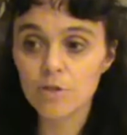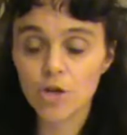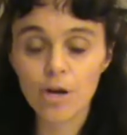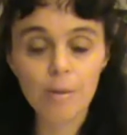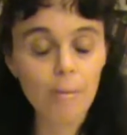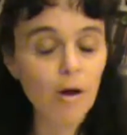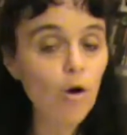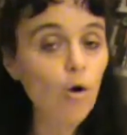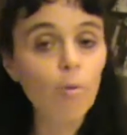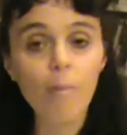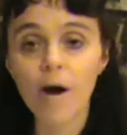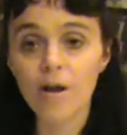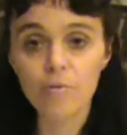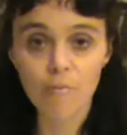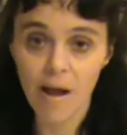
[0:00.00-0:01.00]
turning my whole
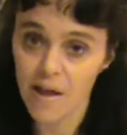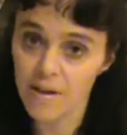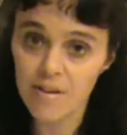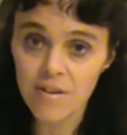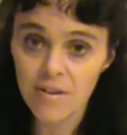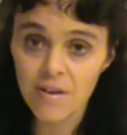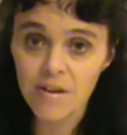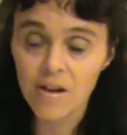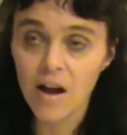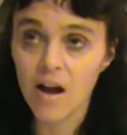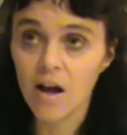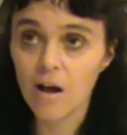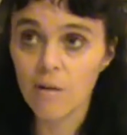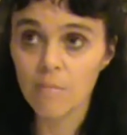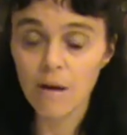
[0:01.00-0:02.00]
body red,
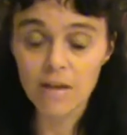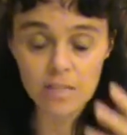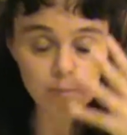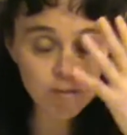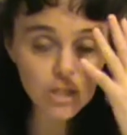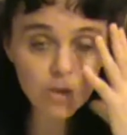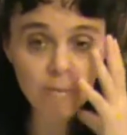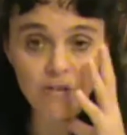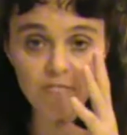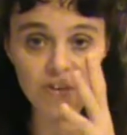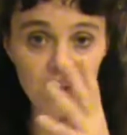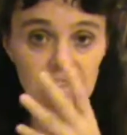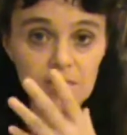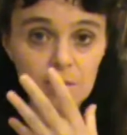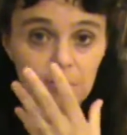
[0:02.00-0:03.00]
um, especially my
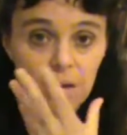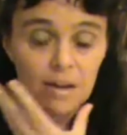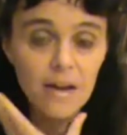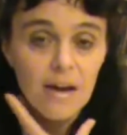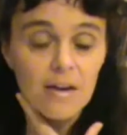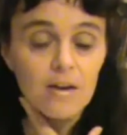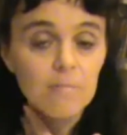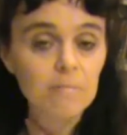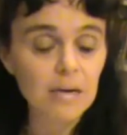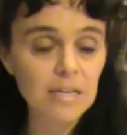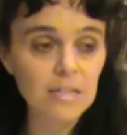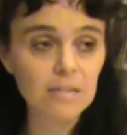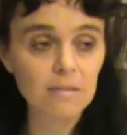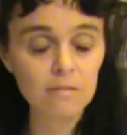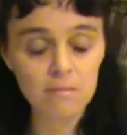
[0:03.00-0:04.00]
face and my neck and
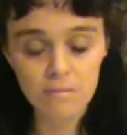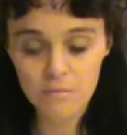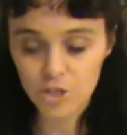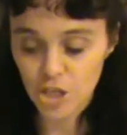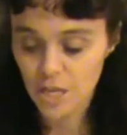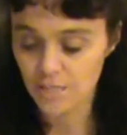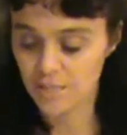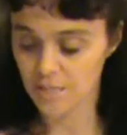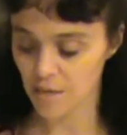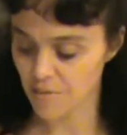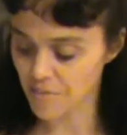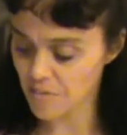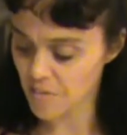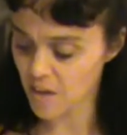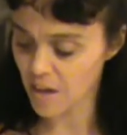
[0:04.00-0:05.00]
my chest and
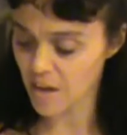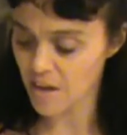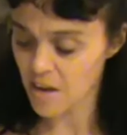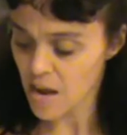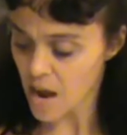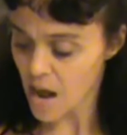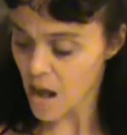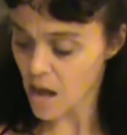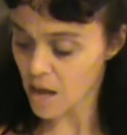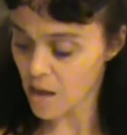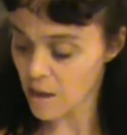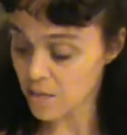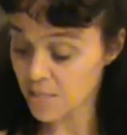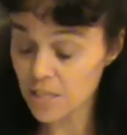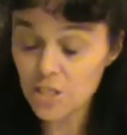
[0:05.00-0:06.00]
everything. And
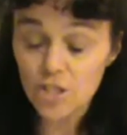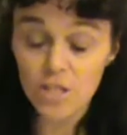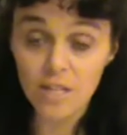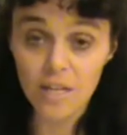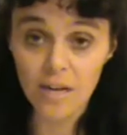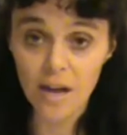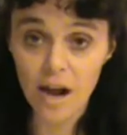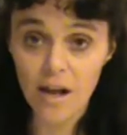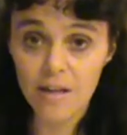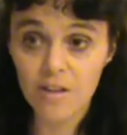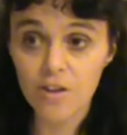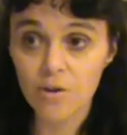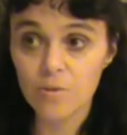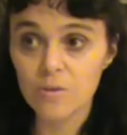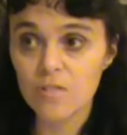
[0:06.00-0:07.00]
uh, essentially,
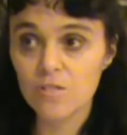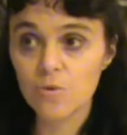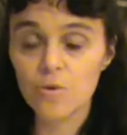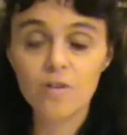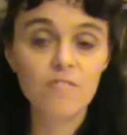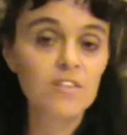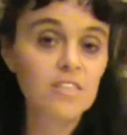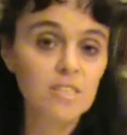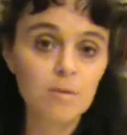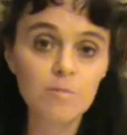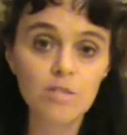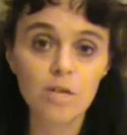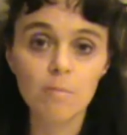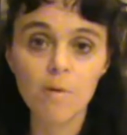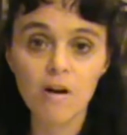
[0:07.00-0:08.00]
you know, it's sort of a
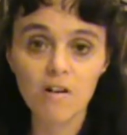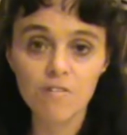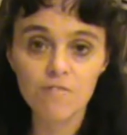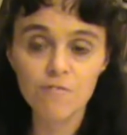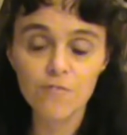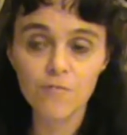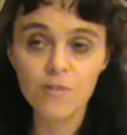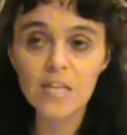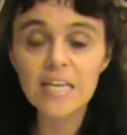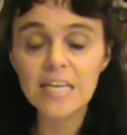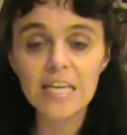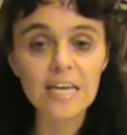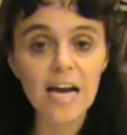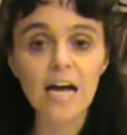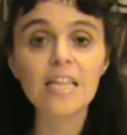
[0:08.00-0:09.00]
symptom of
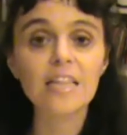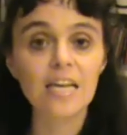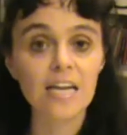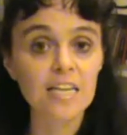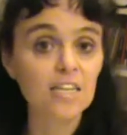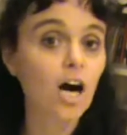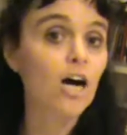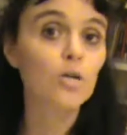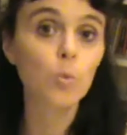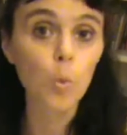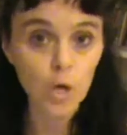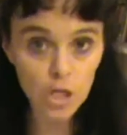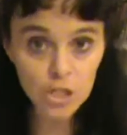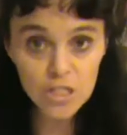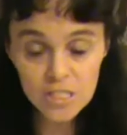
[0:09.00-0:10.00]
leaky gut that had gotten
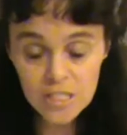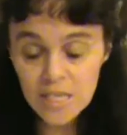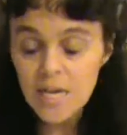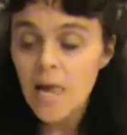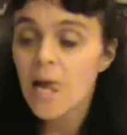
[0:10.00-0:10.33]
worse.